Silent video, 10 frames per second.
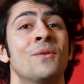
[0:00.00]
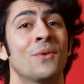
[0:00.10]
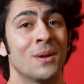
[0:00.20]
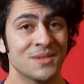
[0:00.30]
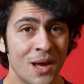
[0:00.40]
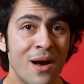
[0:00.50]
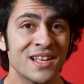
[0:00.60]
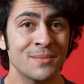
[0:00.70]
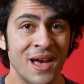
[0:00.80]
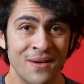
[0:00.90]
What I'm
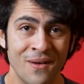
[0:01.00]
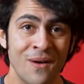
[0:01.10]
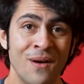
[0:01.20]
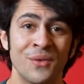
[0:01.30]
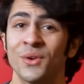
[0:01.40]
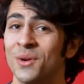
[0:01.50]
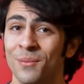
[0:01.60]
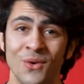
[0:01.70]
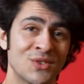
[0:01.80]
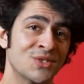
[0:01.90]
talking about are the
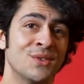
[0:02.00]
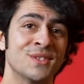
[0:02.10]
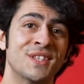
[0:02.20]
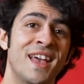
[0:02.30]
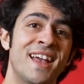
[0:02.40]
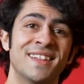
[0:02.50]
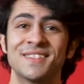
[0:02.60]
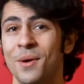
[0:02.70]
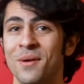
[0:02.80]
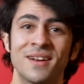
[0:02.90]
commercials
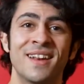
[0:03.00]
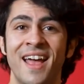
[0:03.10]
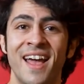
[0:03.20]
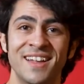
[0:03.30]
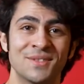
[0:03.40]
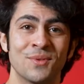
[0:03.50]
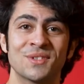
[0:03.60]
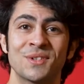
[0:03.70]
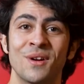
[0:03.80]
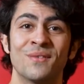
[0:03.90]
and targeted ads we're
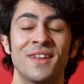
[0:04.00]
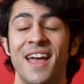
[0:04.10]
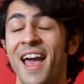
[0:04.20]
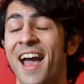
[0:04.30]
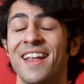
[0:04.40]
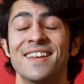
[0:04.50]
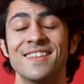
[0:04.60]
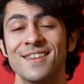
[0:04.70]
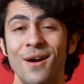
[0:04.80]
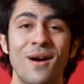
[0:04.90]
served ad
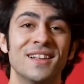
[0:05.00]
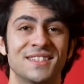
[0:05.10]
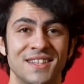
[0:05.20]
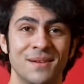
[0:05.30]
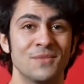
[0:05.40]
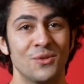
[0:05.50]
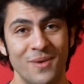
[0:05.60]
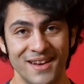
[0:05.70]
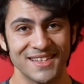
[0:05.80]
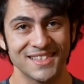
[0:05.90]
nauseum, no
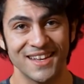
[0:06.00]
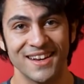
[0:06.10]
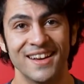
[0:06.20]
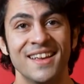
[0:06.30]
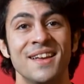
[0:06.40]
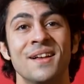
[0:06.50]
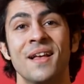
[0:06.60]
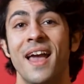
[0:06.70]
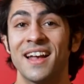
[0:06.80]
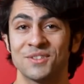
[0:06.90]
pun intended,
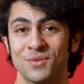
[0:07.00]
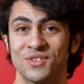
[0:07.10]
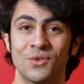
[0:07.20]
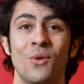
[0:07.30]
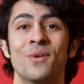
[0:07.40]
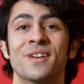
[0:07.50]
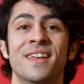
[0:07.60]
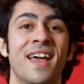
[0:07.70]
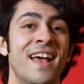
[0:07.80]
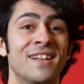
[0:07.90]
as we're
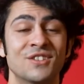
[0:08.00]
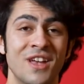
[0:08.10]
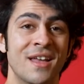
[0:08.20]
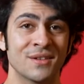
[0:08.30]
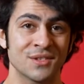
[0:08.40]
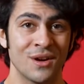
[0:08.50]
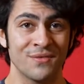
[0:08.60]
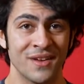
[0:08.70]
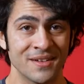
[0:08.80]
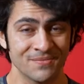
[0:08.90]
scrolling and channel
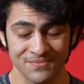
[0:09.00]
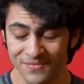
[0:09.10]
surfing.